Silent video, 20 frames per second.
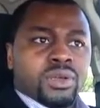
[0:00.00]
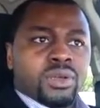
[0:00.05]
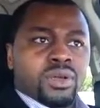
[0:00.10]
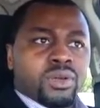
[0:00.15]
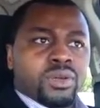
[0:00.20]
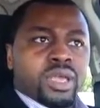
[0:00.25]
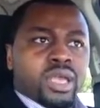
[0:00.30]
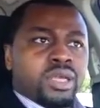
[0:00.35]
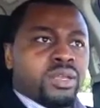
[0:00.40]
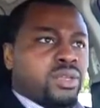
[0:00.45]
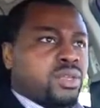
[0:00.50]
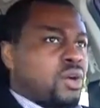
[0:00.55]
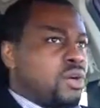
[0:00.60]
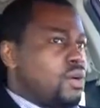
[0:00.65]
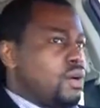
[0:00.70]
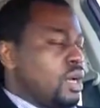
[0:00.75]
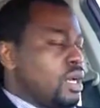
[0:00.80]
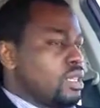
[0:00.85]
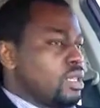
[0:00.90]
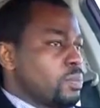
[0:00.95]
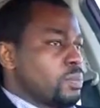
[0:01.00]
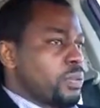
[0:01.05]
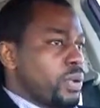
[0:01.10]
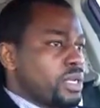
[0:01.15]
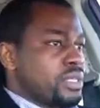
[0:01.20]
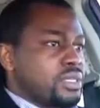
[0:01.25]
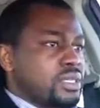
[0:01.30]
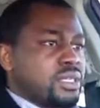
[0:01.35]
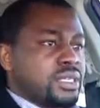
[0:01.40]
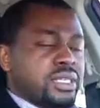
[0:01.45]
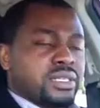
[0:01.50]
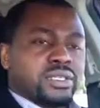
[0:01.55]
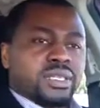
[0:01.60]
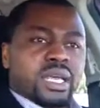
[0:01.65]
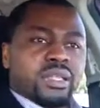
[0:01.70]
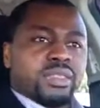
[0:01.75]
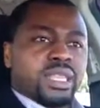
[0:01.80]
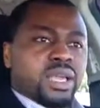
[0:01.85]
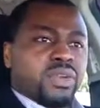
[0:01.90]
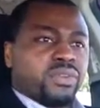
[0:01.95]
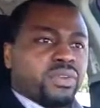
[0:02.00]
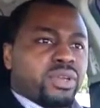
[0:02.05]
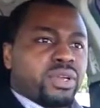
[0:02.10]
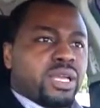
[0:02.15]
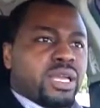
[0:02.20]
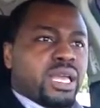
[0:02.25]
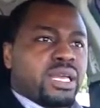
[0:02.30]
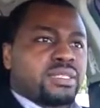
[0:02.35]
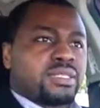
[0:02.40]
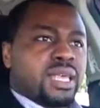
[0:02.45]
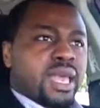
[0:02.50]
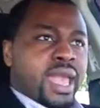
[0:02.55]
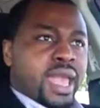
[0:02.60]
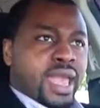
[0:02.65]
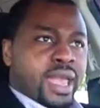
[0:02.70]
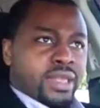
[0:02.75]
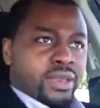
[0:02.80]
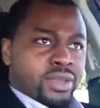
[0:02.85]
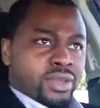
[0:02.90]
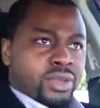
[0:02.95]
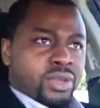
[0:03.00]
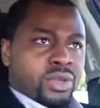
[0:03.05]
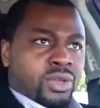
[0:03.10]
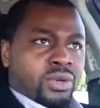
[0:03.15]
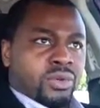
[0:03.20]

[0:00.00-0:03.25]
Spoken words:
Okay, no other president that South Africa has had